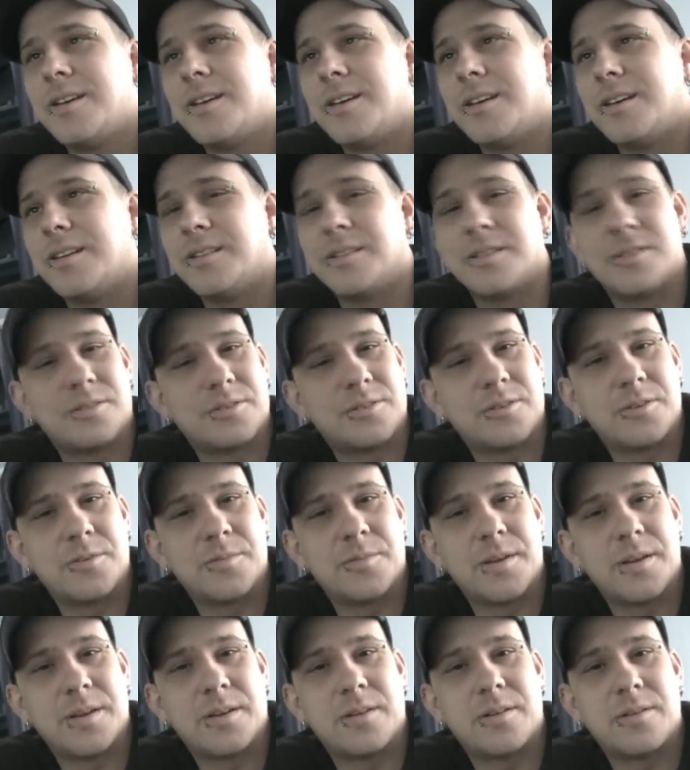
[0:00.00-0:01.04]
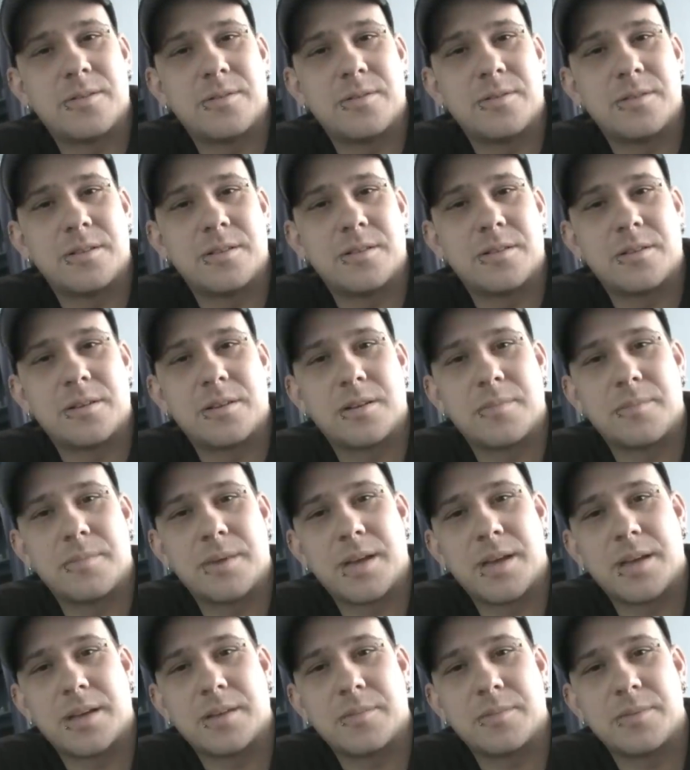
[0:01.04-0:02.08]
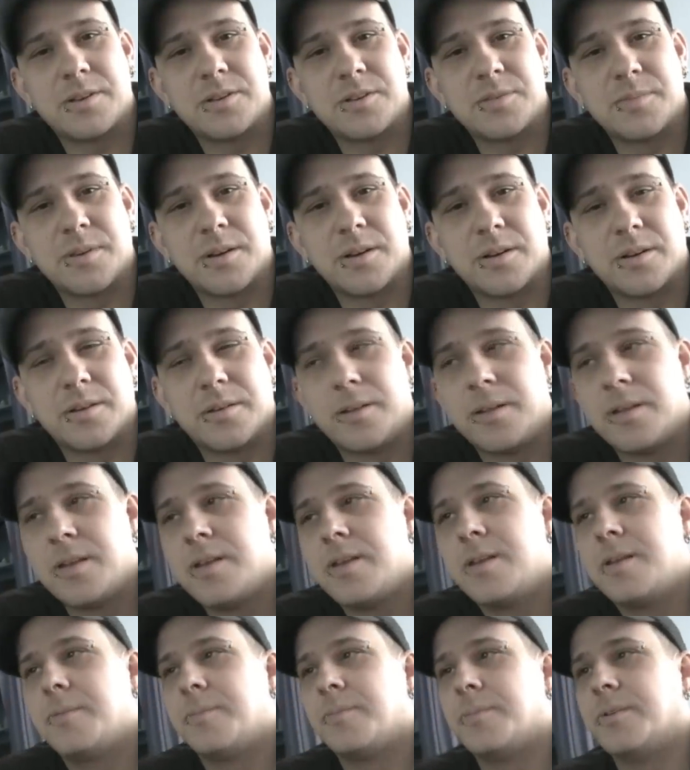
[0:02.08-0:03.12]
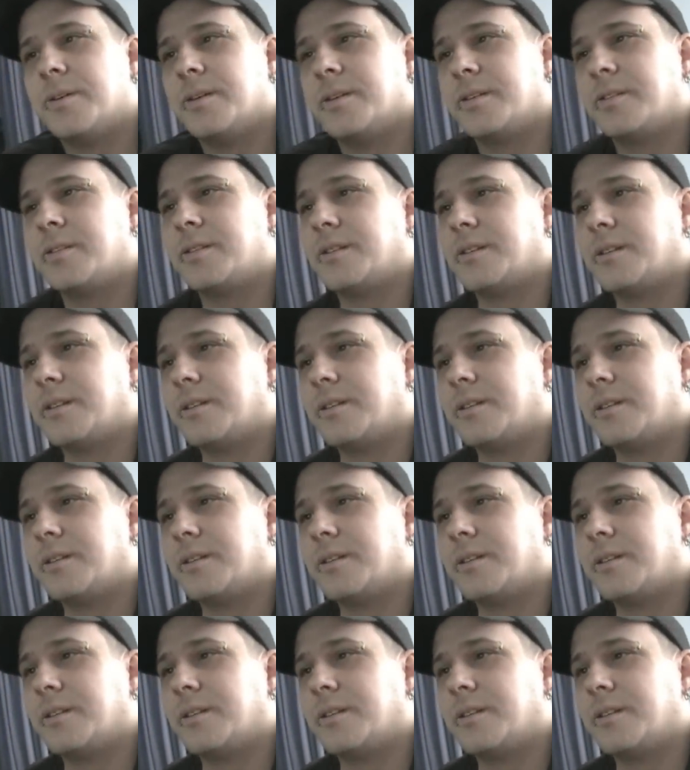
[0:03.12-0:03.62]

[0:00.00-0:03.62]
and then they'll go to Maaco, and then they'll come back and bitch about it. But